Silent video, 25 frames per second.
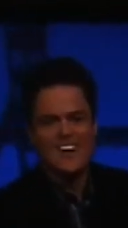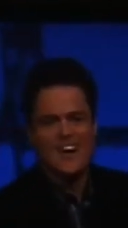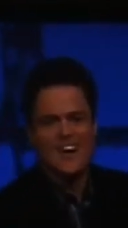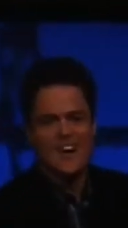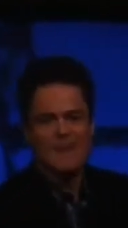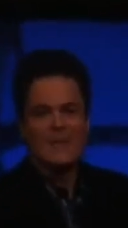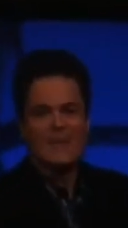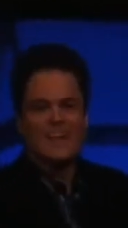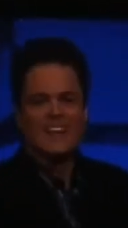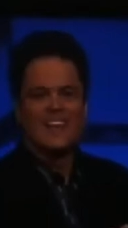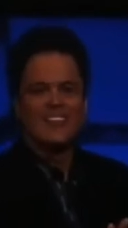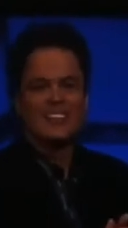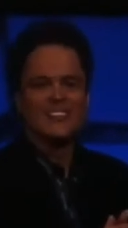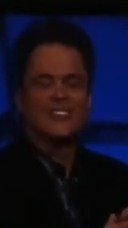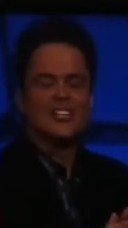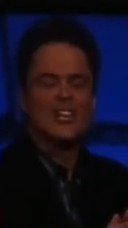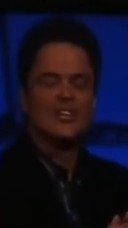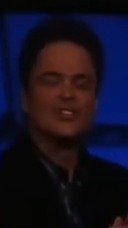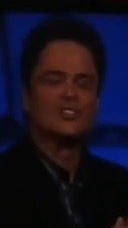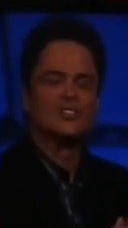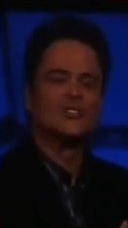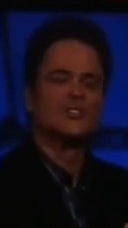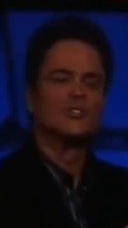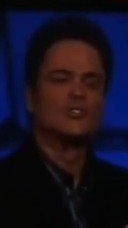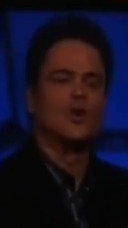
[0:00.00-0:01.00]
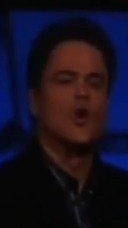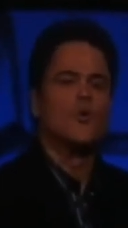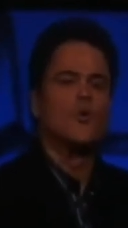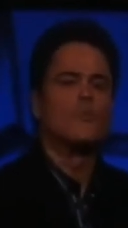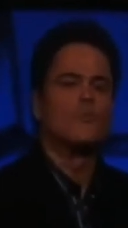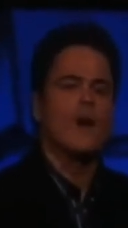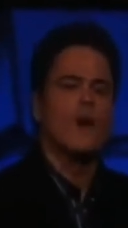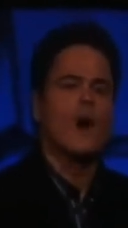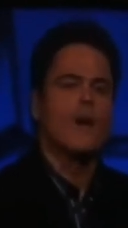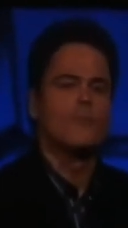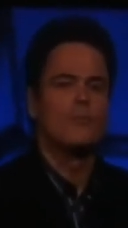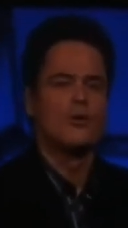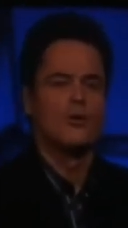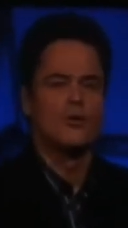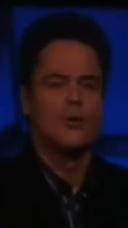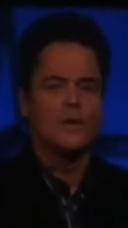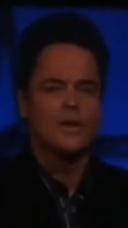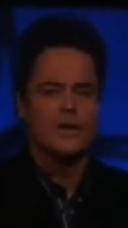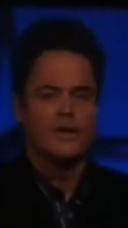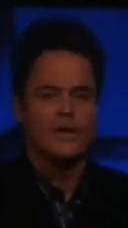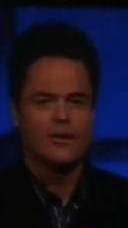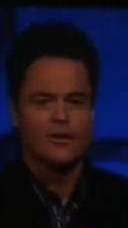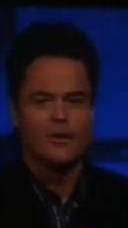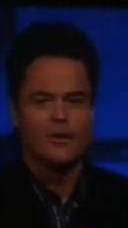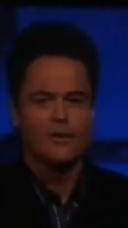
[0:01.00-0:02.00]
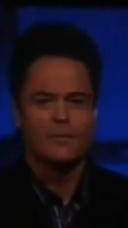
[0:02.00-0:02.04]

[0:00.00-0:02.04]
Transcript: a rock, and the earth in one's